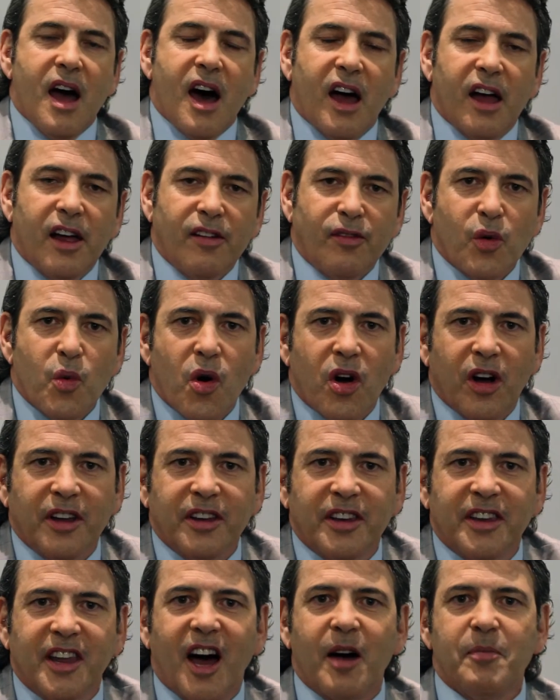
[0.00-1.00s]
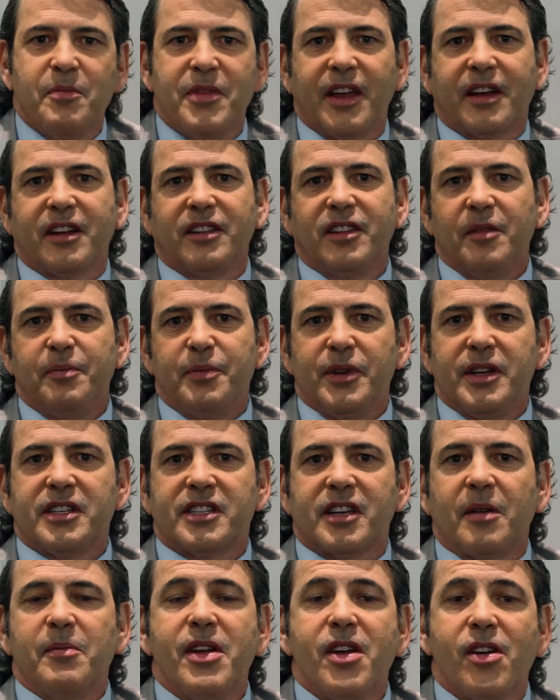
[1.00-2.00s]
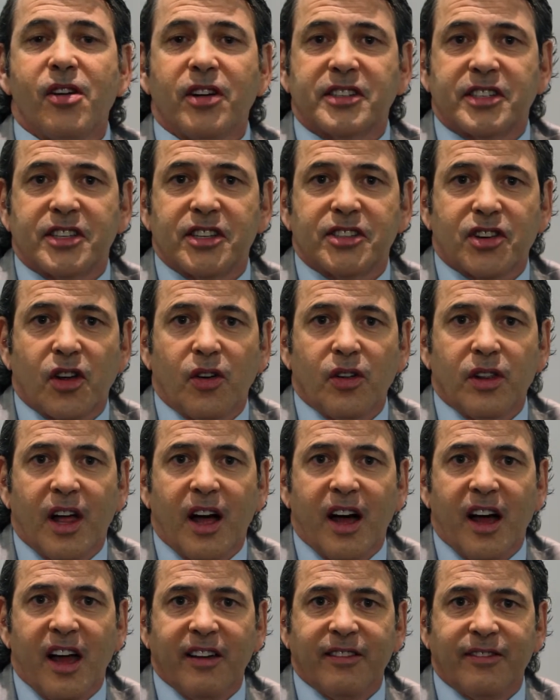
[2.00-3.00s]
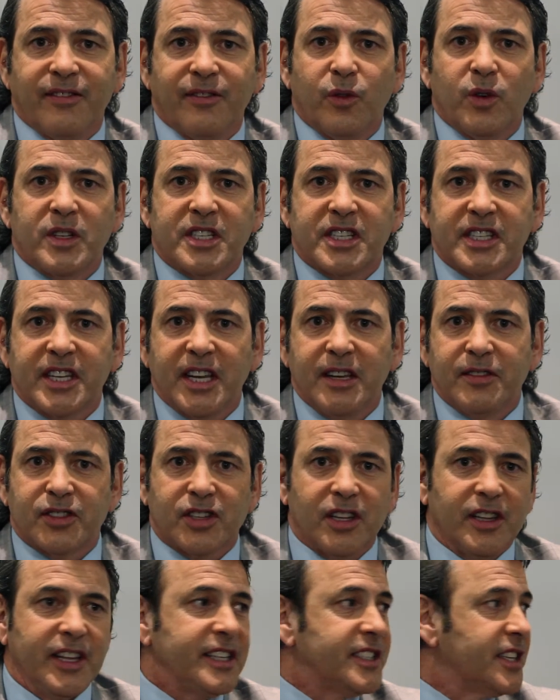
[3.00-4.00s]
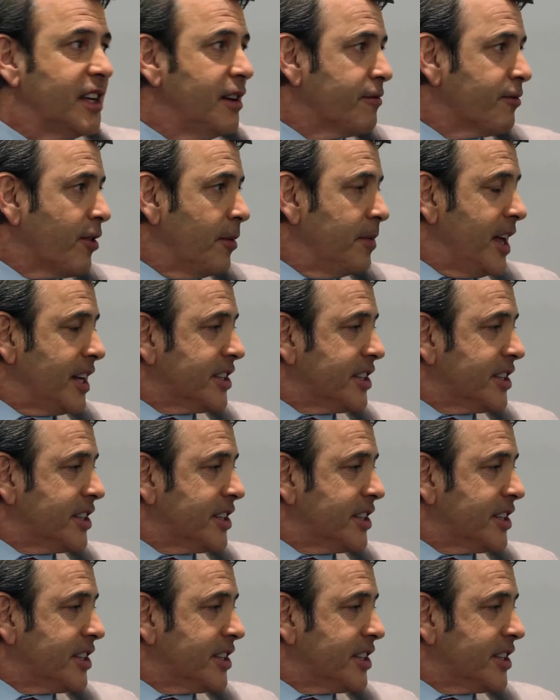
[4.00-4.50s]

Hi everyone, I'm Nick Lippis. I'm here at Cisco Live with Steve Shalita from